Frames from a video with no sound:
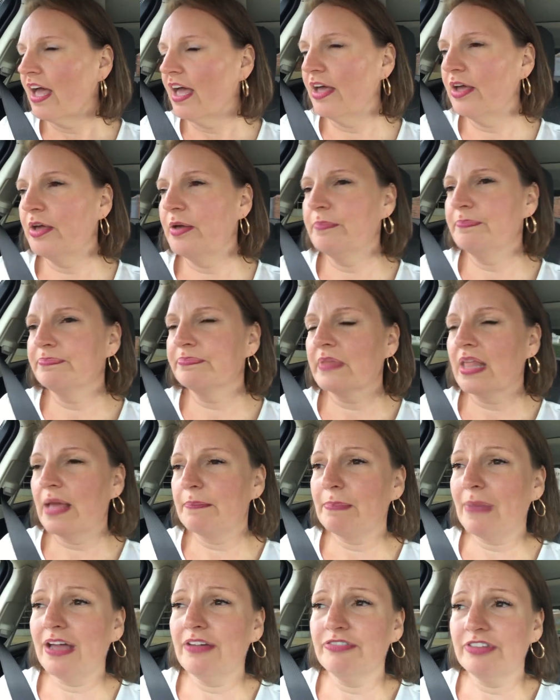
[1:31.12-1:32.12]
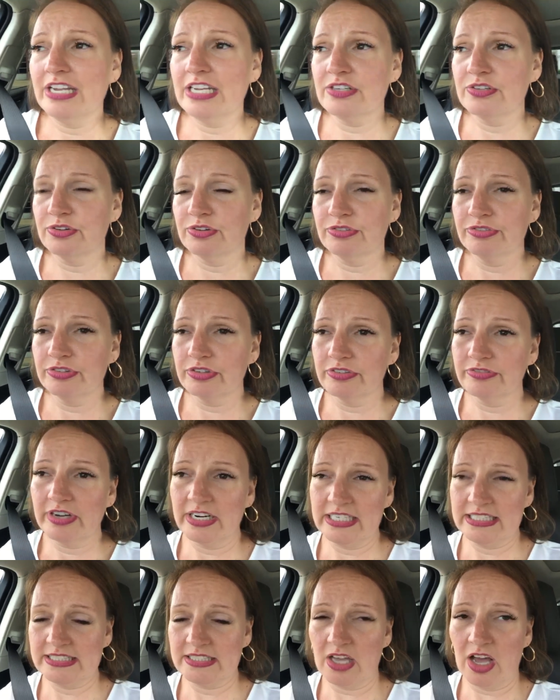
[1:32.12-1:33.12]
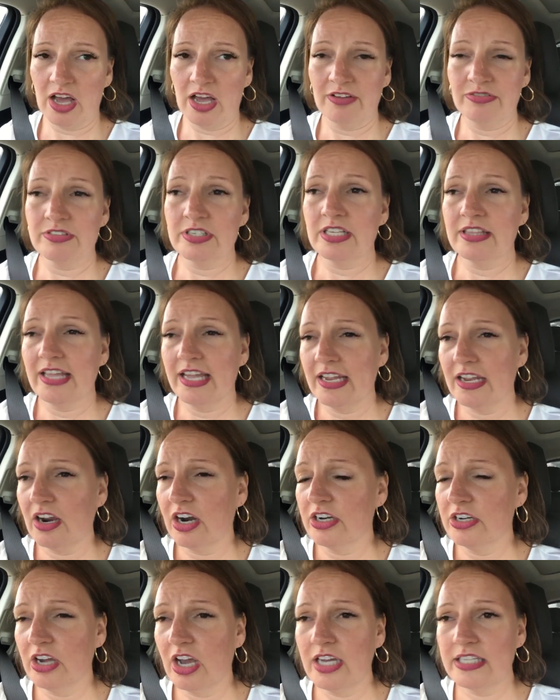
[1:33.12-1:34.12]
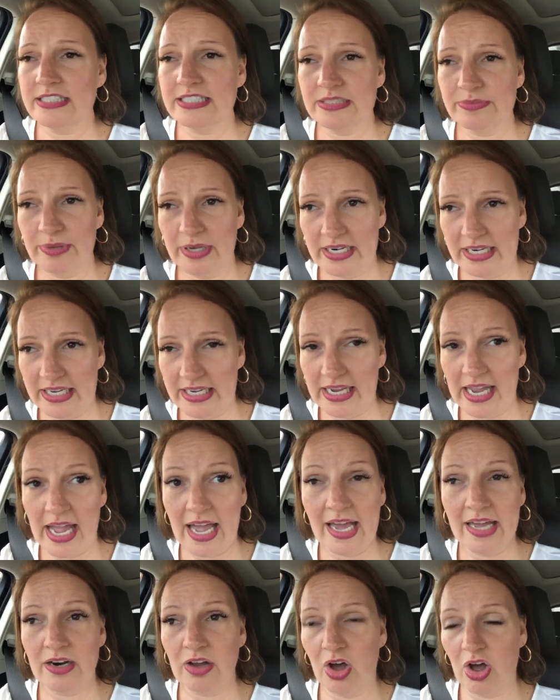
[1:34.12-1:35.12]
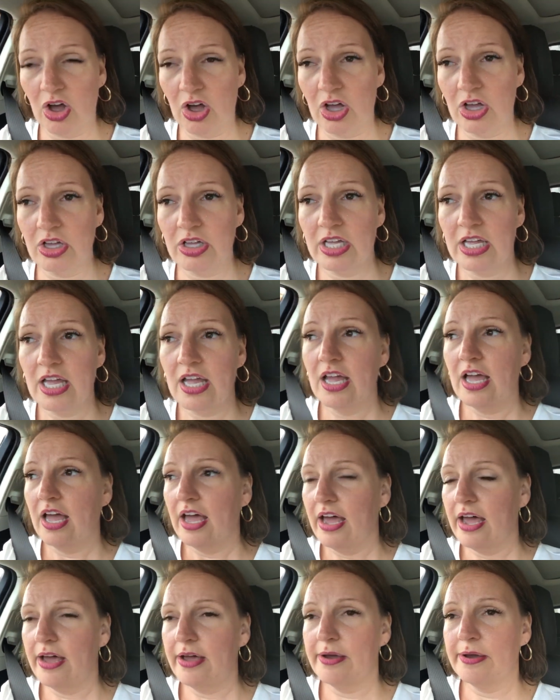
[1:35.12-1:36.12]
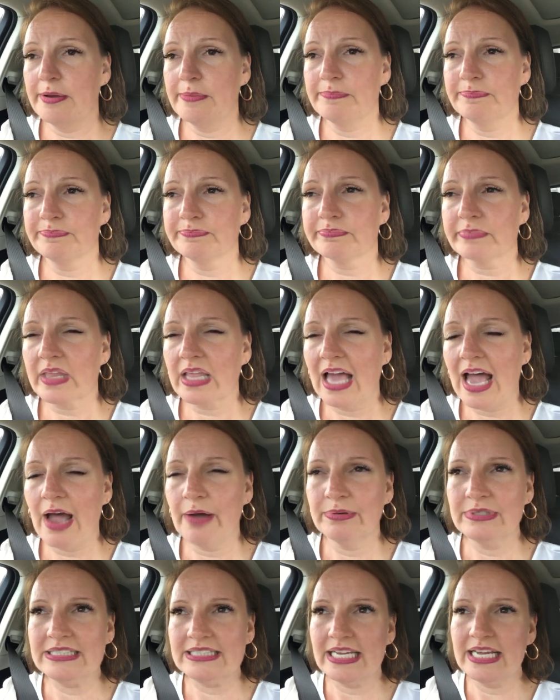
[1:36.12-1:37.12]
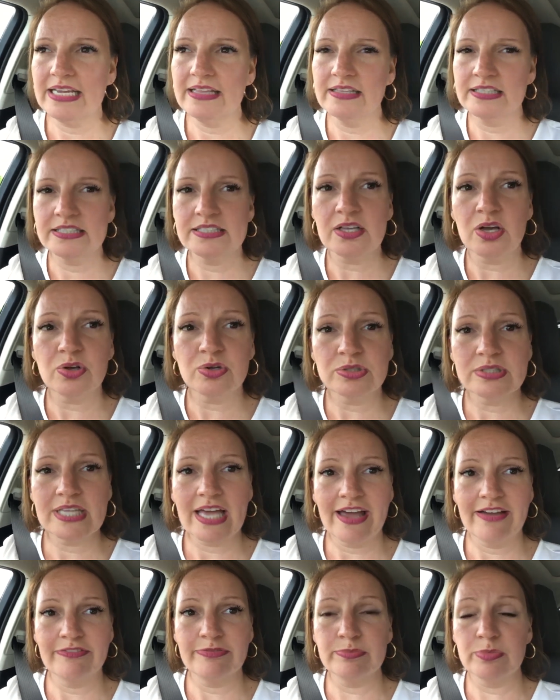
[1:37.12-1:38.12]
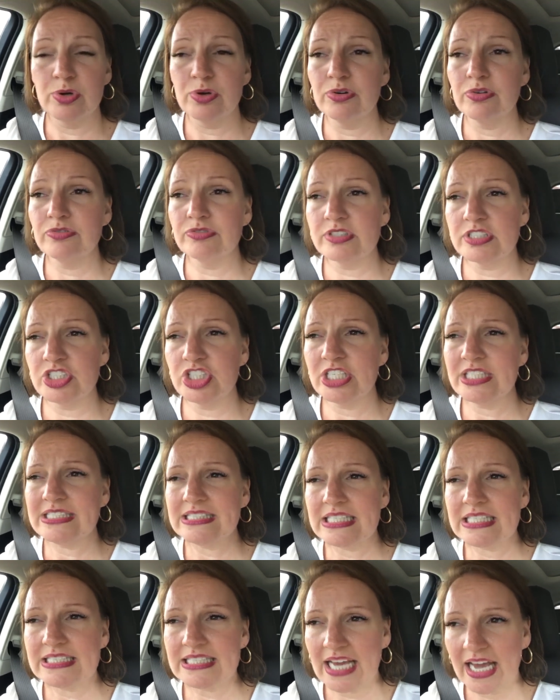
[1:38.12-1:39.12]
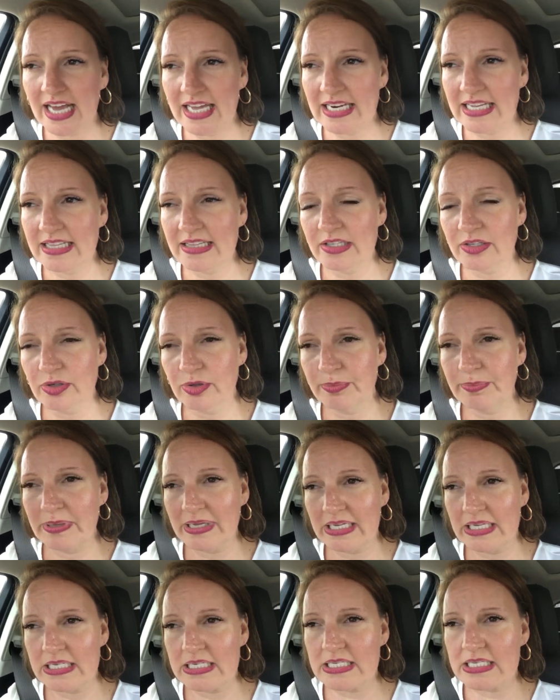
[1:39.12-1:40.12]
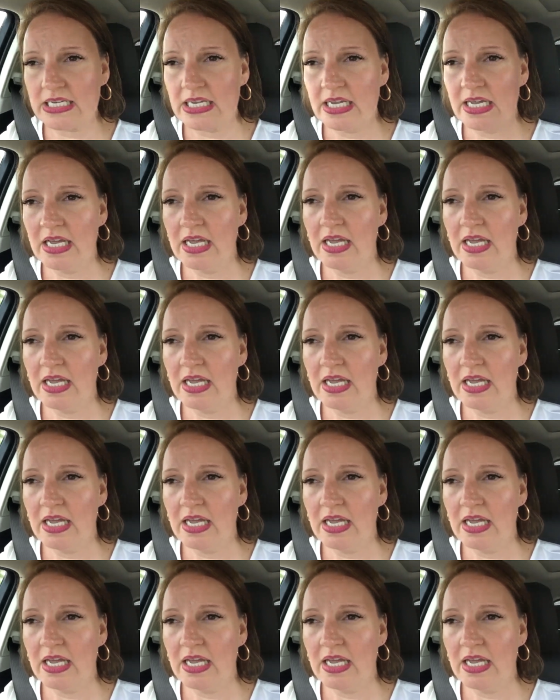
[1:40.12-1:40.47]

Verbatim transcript: Um, my feet do feel very soft. They are not sweaty at all. Um, I would say the soles have moved just a tiny little bit